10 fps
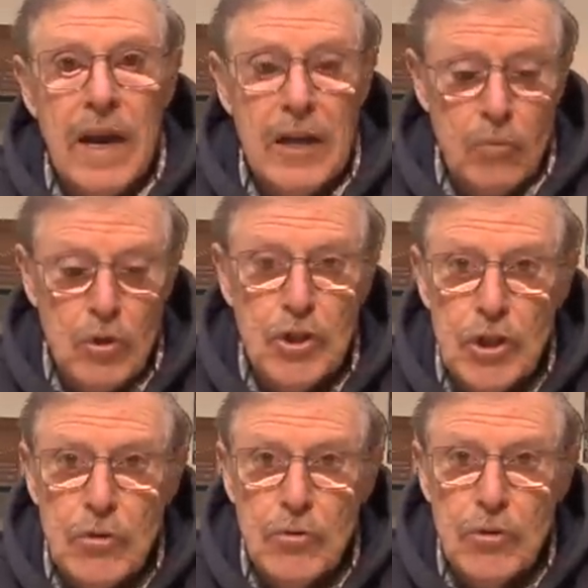as was
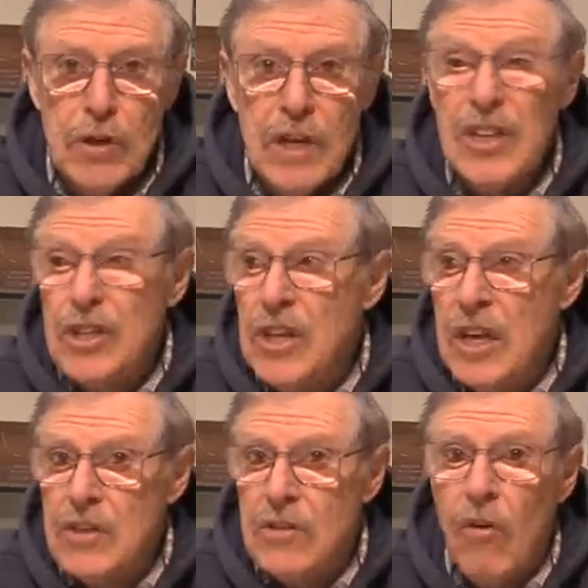used in
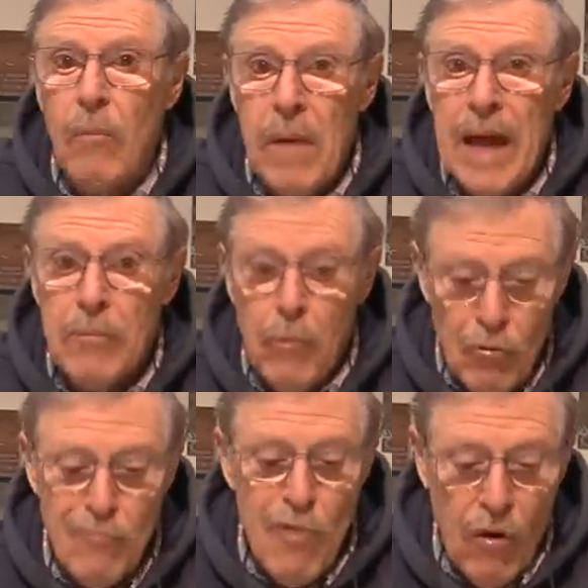sticks of
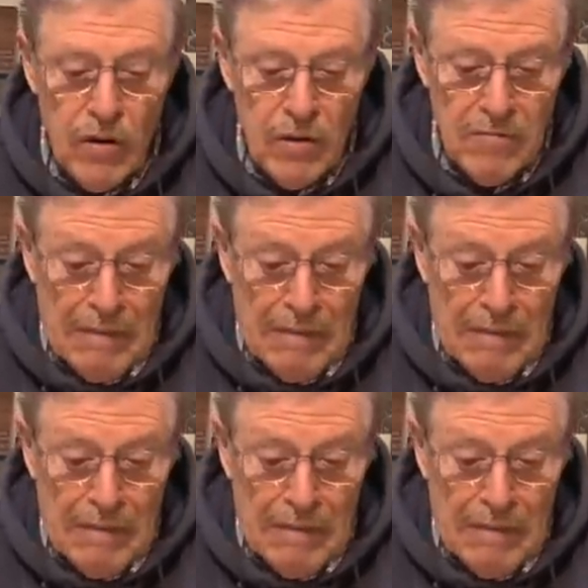Blackpool rock.